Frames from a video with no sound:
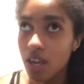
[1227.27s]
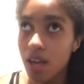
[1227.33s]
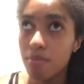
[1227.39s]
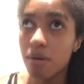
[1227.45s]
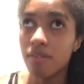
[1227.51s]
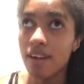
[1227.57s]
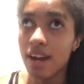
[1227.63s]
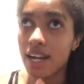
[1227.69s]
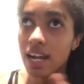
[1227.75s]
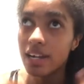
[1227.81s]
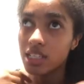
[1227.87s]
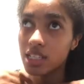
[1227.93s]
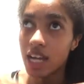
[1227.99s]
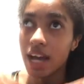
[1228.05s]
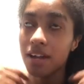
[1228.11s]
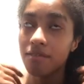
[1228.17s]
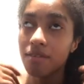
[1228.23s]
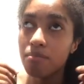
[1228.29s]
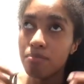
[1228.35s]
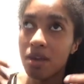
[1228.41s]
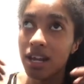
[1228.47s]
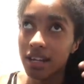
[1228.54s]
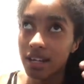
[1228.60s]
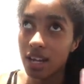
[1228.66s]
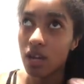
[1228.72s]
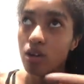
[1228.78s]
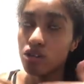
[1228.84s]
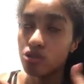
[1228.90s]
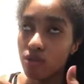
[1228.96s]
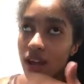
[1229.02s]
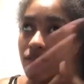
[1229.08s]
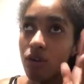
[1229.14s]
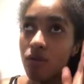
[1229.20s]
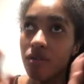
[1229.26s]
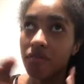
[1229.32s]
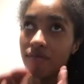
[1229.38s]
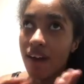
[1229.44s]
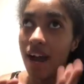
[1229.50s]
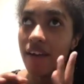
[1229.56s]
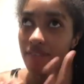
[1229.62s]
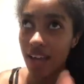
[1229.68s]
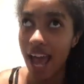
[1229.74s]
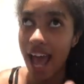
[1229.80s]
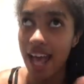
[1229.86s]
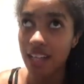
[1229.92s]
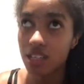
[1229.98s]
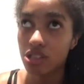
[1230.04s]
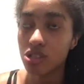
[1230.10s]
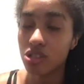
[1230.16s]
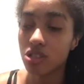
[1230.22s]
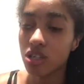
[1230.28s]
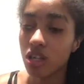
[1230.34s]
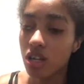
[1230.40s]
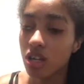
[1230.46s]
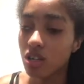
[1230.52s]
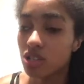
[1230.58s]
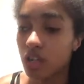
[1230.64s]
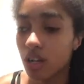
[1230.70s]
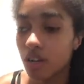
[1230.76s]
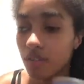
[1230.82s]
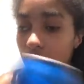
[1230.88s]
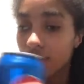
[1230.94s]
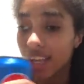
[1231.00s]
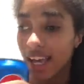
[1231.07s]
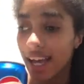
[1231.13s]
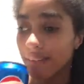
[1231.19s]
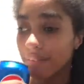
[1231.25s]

But right now, it's kind of a big deal because we have over 5 cats. So, yeah.